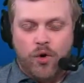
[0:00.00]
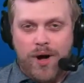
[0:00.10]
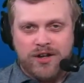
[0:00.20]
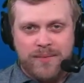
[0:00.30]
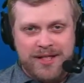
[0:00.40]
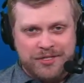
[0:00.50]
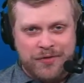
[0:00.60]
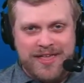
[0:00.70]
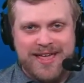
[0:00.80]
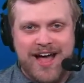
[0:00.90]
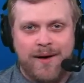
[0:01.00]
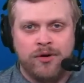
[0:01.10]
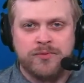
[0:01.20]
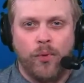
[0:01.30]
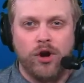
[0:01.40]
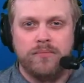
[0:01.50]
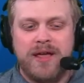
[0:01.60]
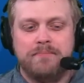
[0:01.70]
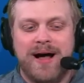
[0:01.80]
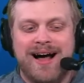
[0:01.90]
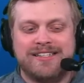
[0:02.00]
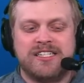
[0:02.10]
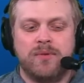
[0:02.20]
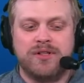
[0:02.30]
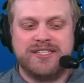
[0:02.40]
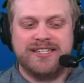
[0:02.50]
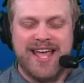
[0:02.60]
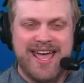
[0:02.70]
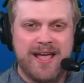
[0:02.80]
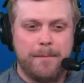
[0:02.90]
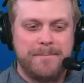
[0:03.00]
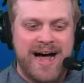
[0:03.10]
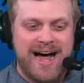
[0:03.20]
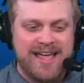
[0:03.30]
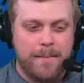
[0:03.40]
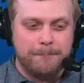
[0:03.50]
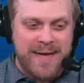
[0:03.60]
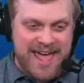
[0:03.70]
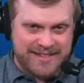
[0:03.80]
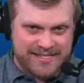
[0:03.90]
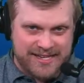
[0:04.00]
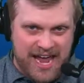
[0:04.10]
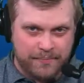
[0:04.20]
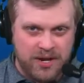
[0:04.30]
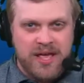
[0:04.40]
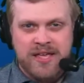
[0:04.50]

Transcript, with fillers: Welcome into the Cowboys Report, made possible today by Manscaped.